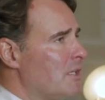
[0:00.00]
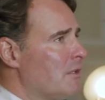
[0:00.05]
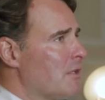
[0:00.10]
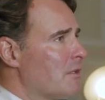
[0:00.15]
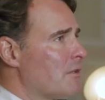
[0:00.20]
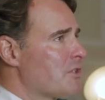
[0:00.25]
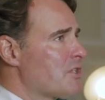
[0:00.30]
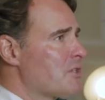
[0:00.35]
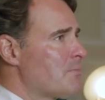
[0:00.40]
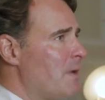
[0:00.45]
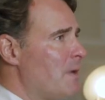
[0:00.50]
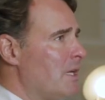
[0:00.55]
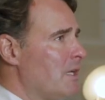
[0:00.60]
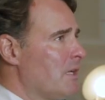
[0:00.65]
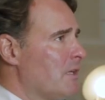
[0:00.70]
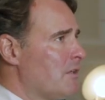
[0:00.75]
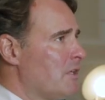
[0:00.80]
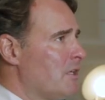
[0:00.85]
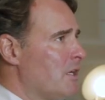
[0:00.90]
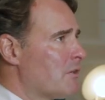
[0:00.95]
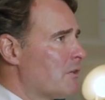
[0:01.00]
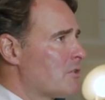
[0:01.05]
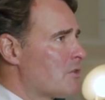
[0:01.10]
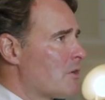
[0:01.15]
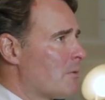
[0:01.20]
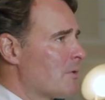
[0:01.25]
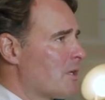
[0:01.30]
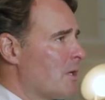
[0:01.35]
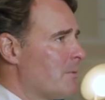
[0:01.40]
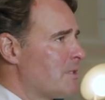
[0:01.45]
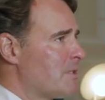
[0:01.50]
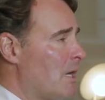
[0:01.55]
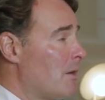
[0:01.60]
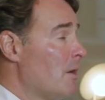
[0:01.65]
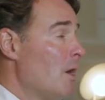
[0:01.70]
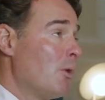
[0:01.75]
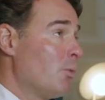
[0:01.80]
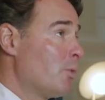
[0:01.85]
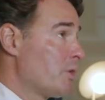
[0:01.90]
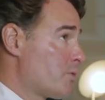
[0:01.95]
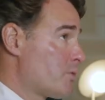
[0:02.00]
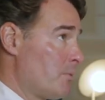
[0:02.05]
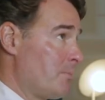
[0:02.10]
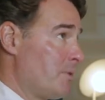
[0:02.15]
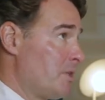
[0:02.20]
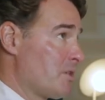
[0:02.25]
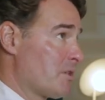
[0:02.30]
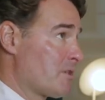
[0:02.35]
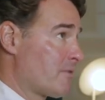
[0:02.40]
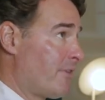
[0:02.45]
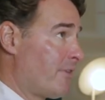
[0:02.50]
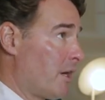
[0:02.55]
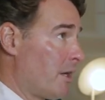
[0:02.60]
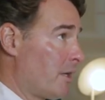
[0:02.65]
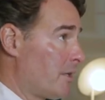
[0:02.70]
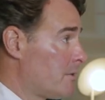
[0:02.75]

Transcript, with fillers: a little spending in the near term come down, which would be just fine.